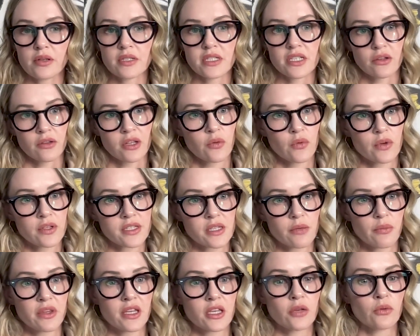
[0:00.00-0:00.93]
dealing with
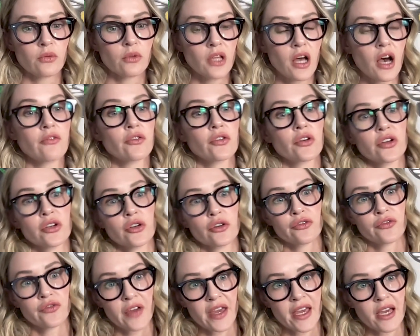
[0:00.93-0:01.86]
someone that you love or in
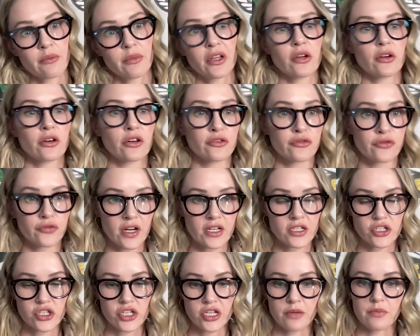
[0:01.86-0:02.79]
your family or a
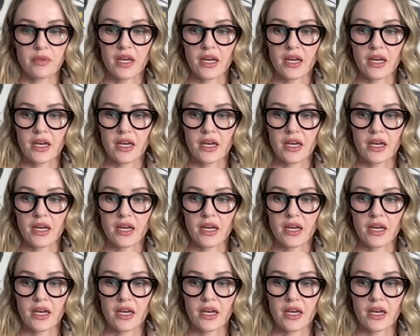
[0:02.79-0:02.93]
friendship